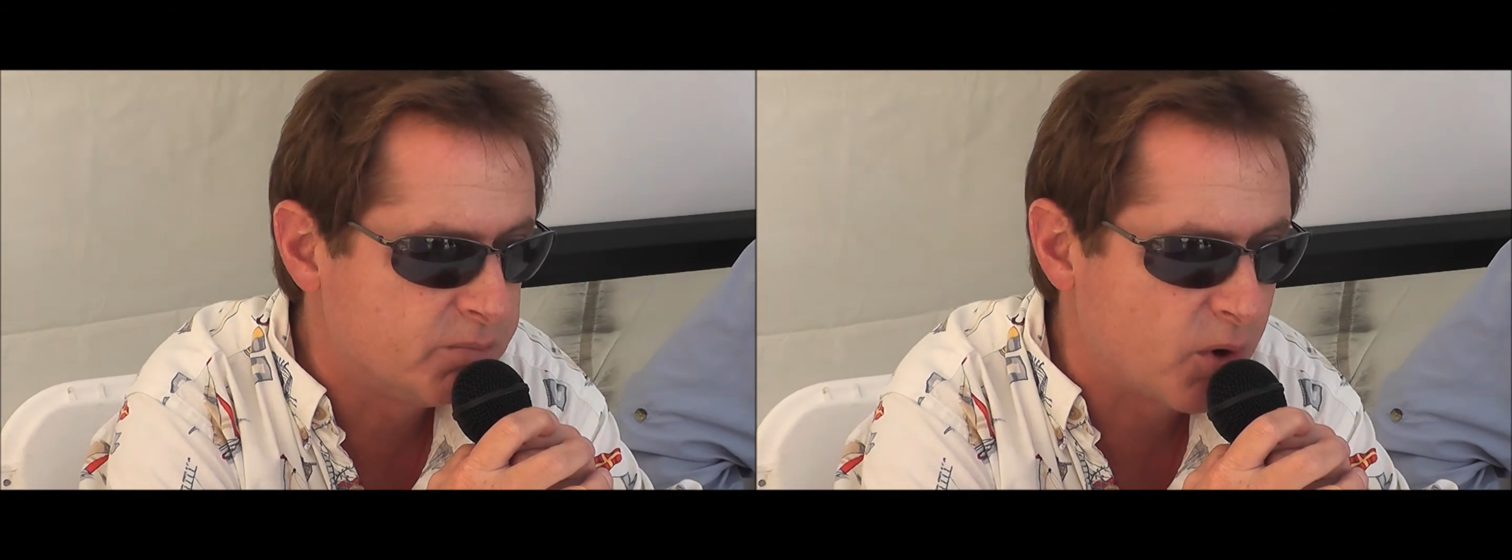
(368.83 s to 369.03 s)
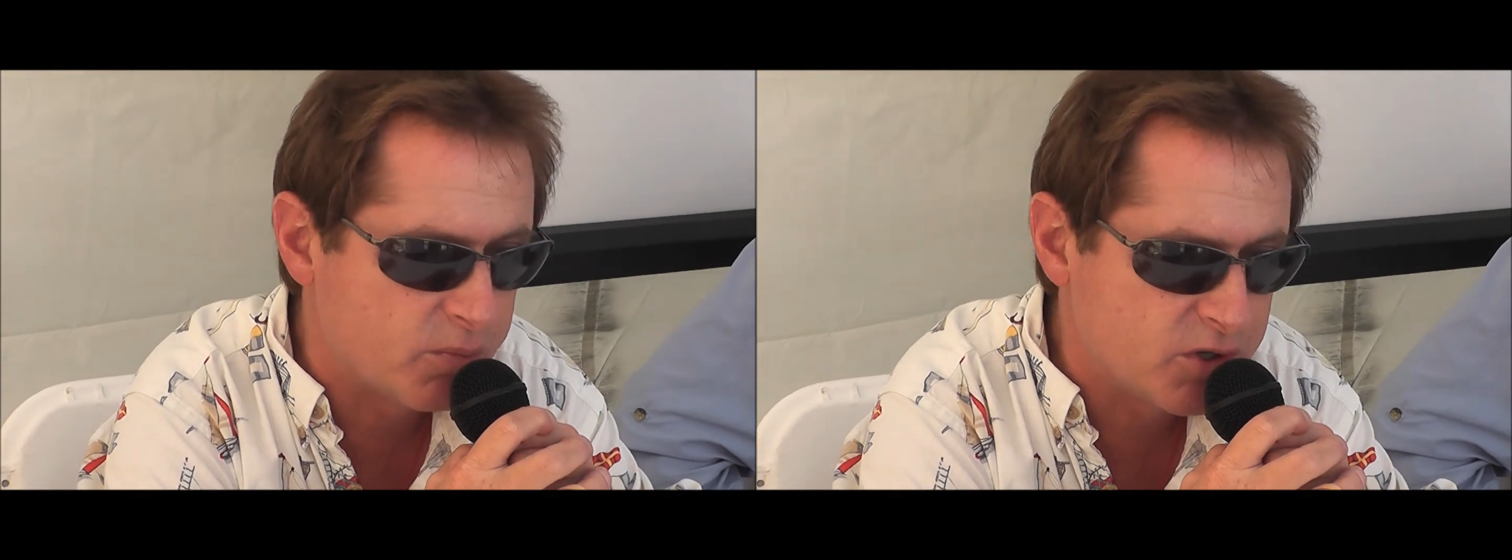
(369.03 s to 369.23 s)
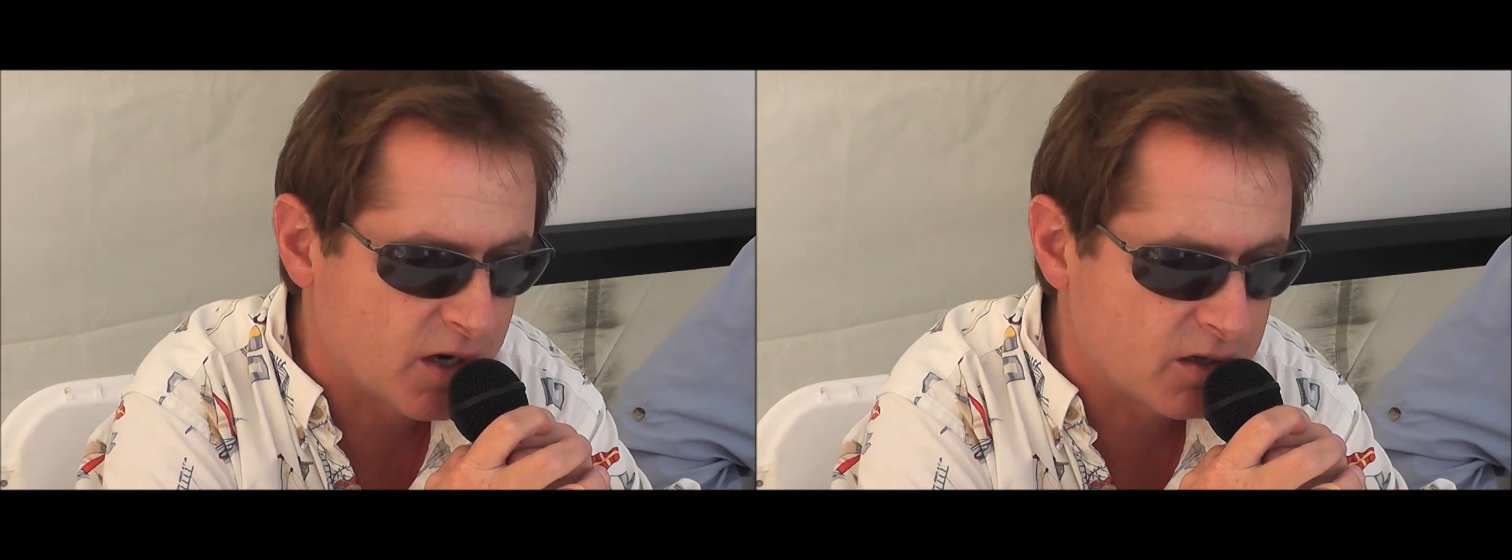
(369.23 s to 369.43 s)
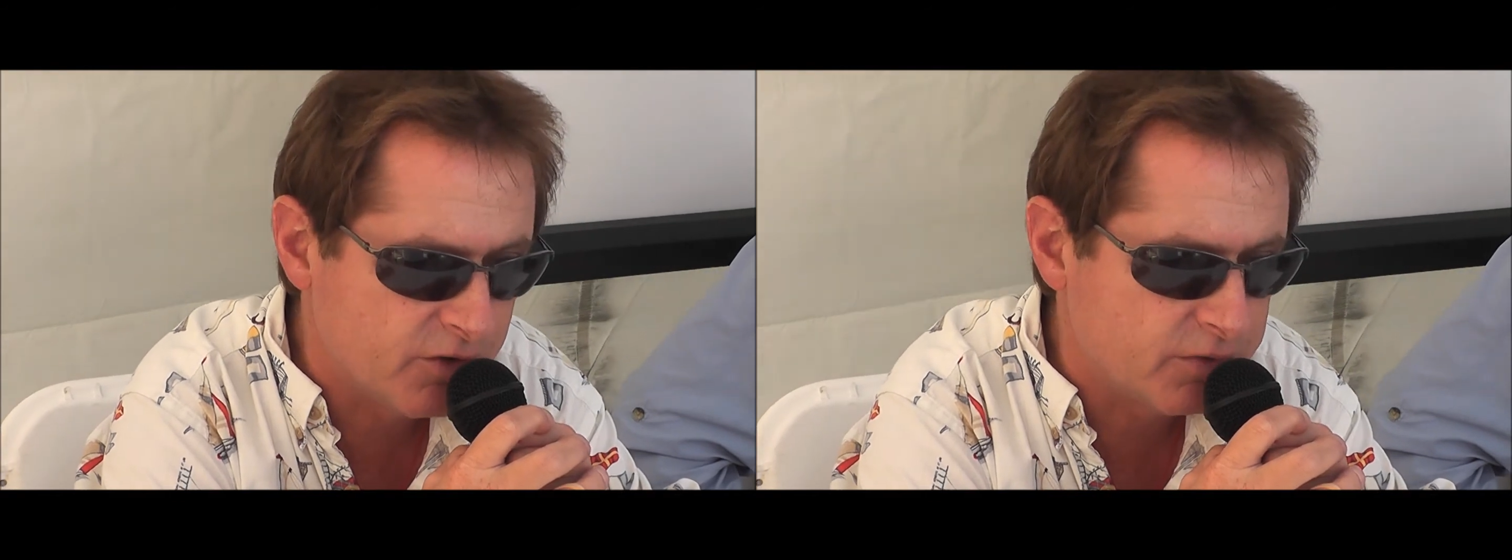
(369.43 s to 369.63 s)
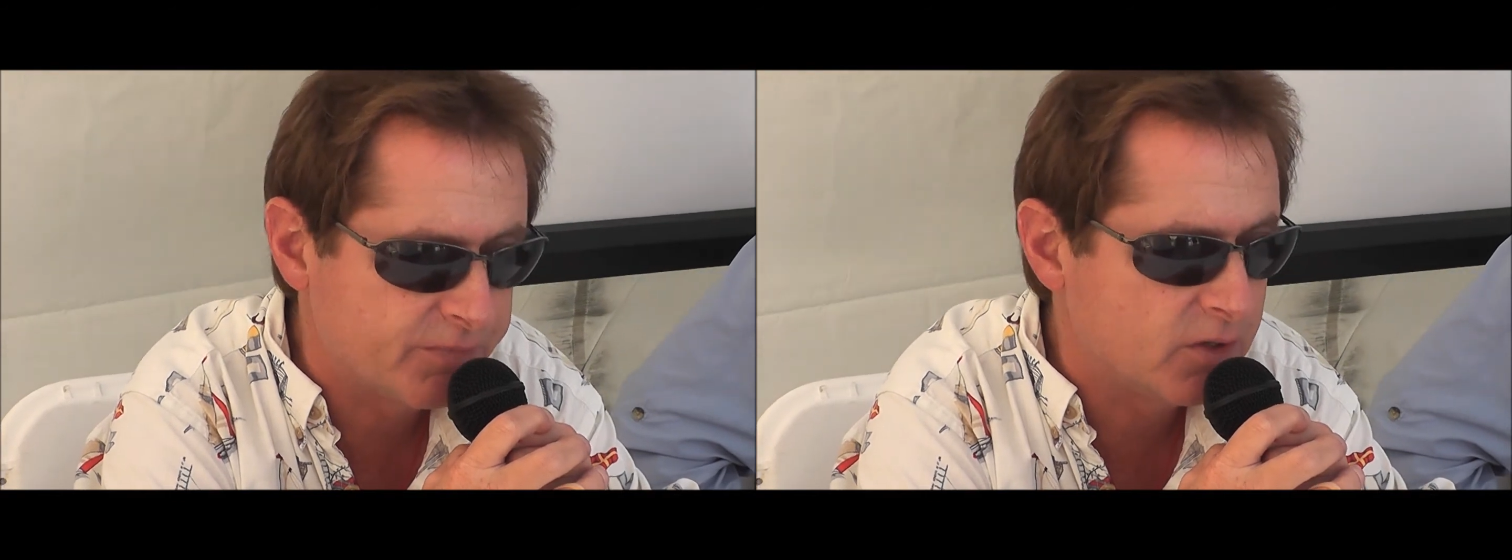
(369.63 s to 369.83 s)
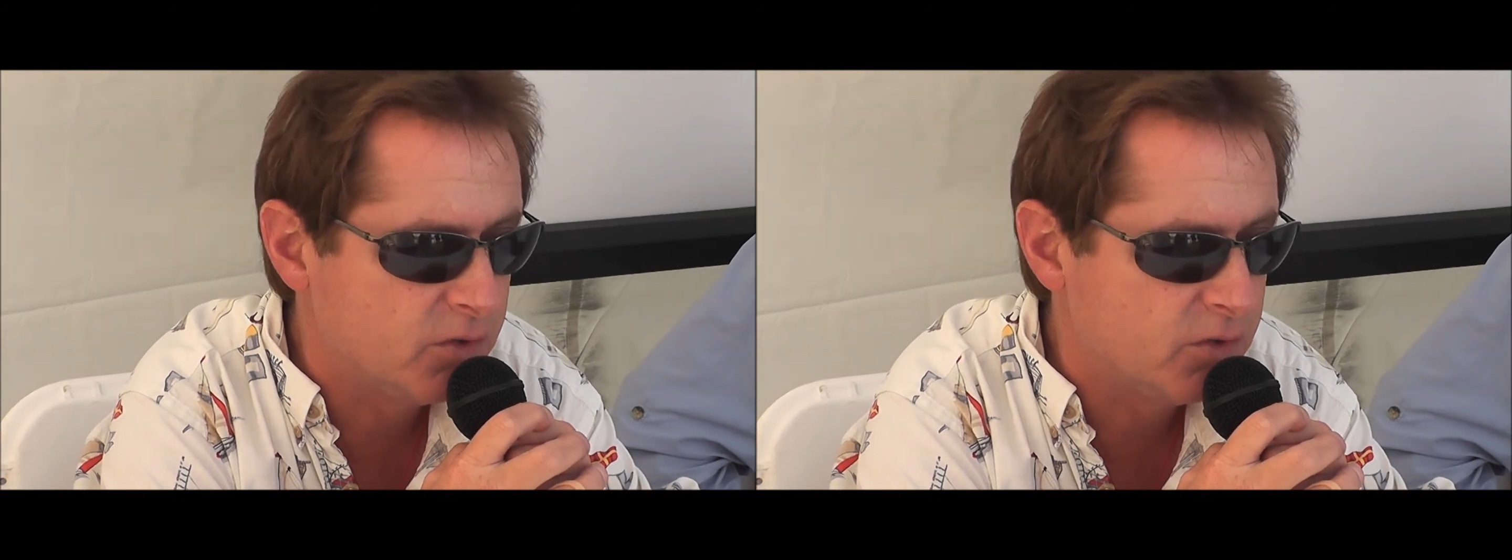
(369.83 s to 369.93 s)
Barbara Douglas,